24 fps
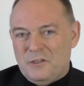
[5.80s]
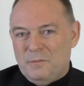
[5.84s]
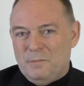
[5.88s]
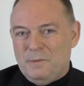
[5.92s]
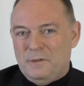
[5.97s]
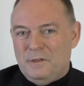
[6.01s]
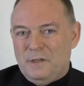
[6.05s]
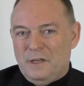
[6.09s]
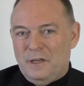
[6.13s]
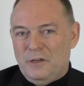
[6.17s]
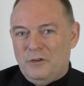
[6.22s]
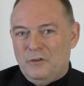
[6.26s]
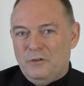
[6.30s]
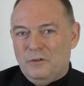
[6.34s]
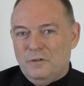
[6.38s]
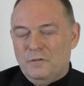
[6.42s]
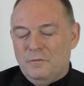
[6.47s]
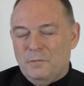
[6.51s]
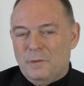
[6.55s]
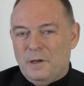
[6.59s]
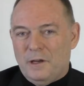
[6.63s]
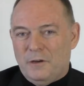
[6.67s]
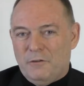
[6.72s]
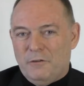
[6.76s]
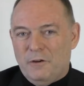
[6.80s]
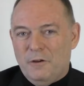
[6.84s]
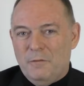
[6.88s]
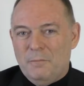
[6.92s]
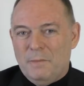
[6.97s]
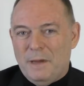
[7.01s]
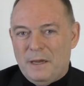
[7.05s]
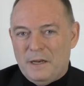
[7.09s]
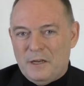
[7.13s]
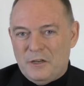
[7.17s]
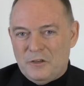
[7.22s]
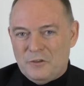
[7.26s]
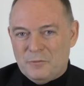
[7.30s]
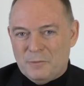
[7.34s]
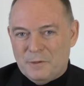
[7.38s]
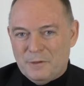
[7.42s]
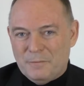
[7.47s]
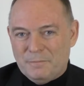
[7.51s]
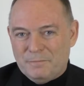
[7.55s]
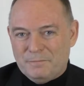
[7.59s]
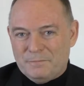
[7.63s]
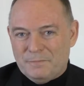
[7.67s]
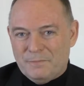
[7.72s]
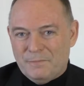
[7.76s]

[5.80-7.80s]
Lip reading: the potential of micromanagement